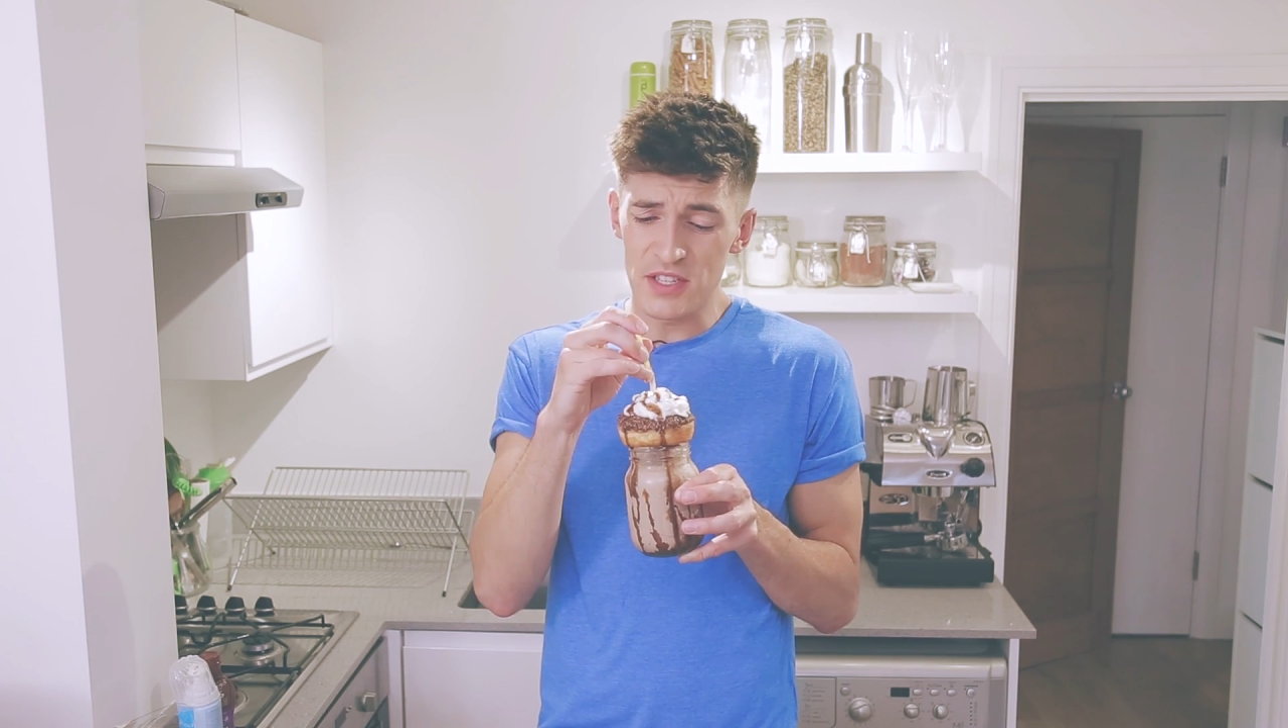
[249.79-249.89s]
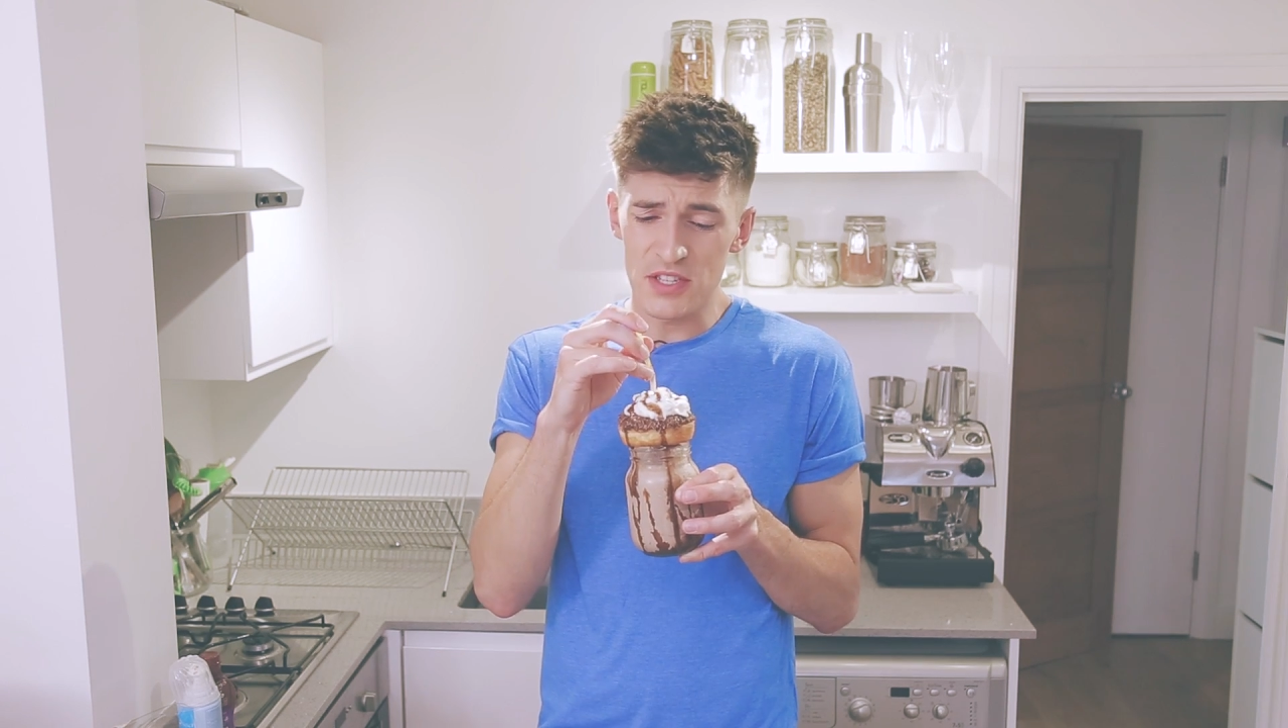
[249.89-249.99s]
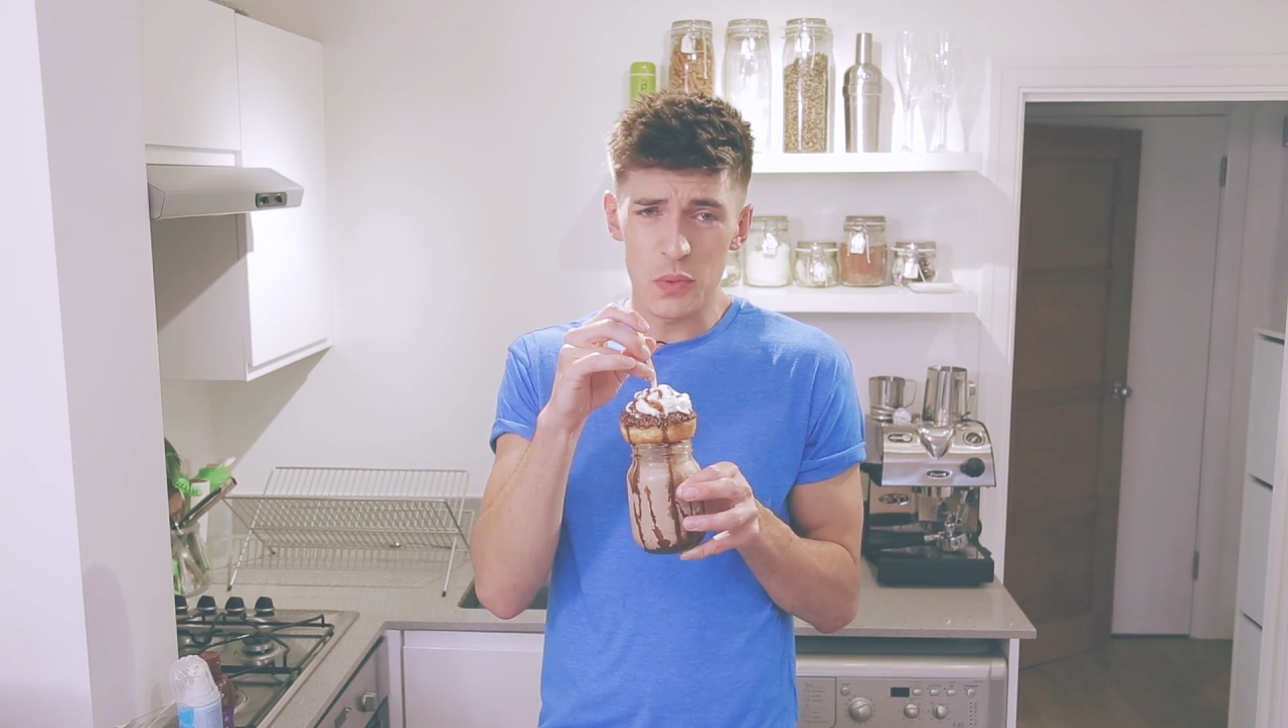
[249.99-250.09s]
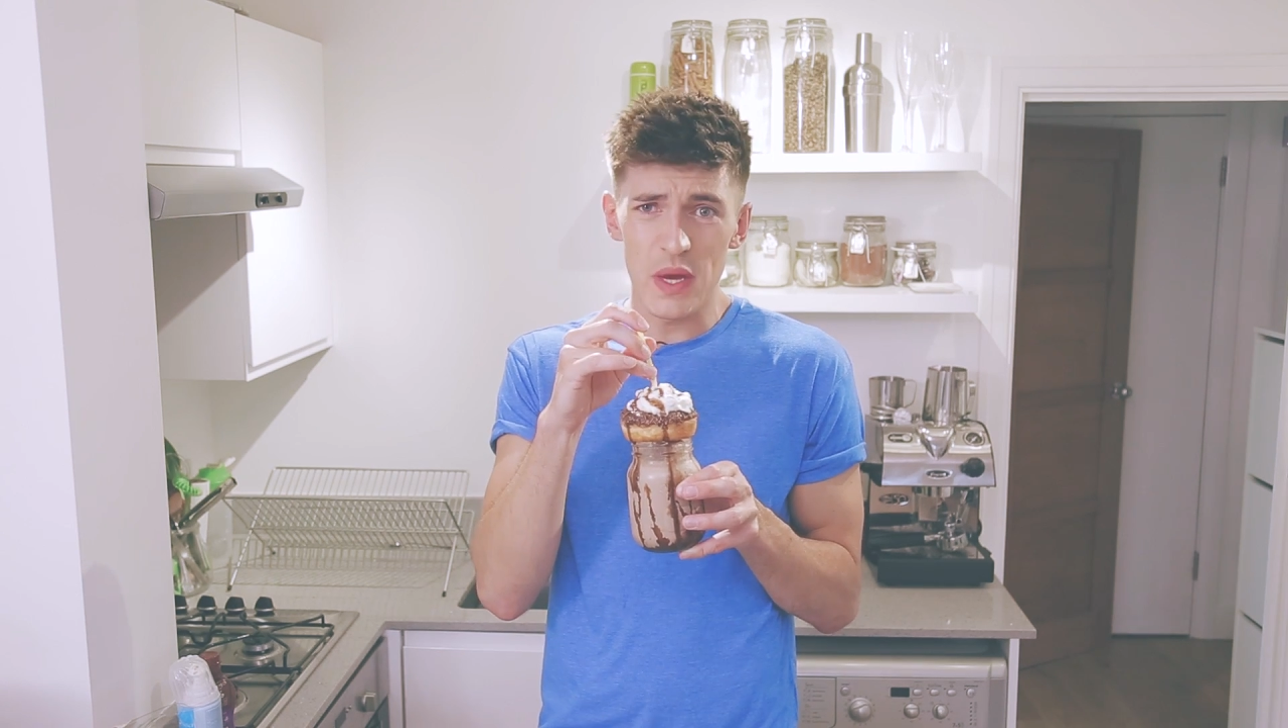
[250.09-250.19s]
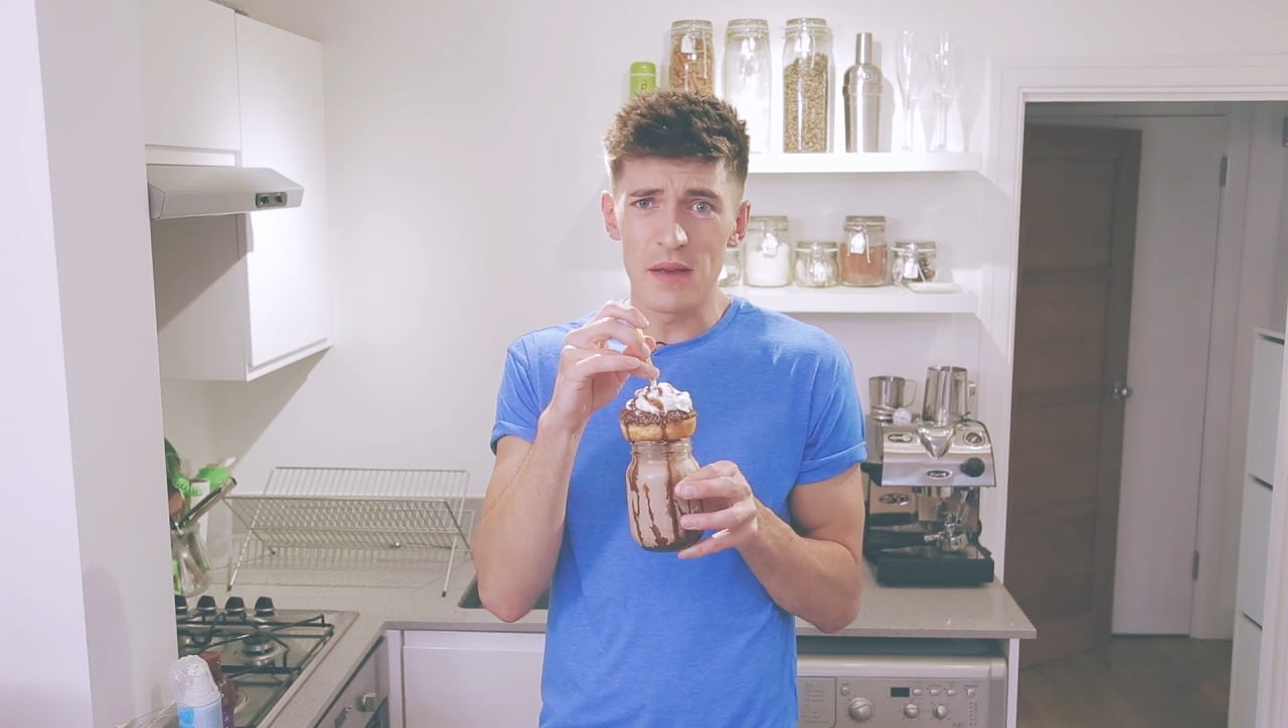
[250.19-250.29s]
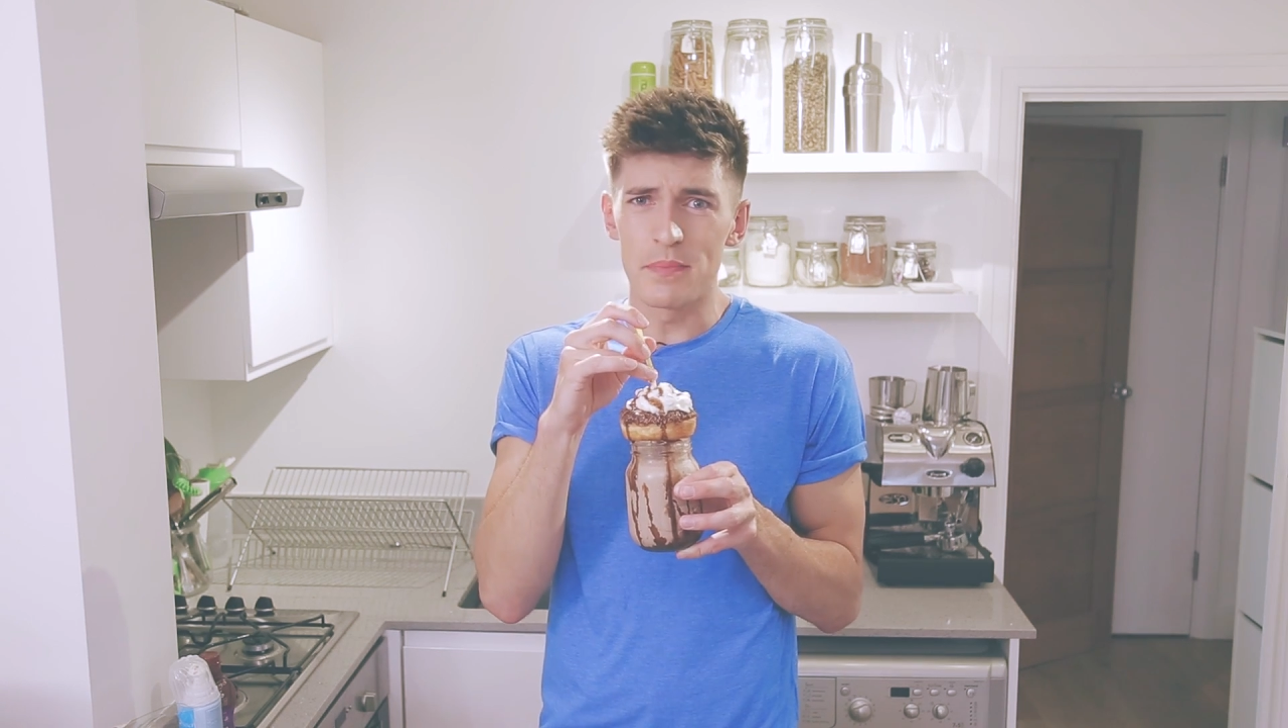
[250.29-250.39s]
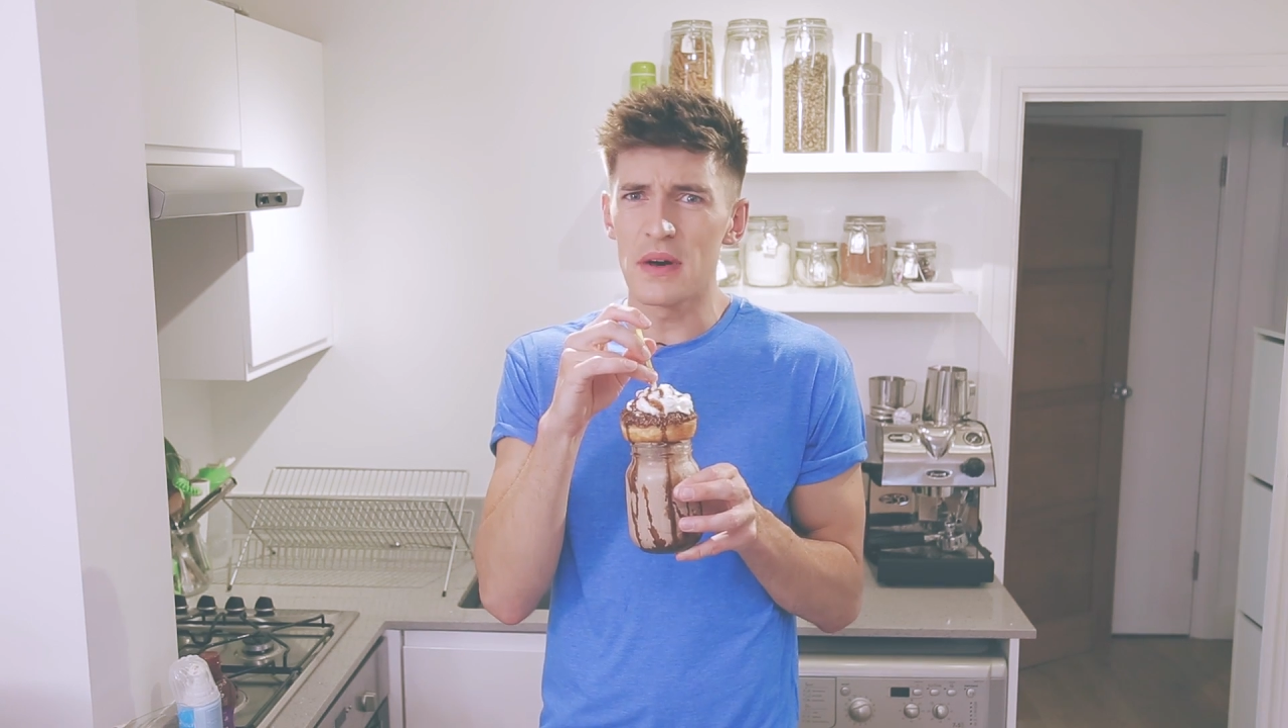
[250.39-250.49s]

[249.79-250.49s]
and sweet,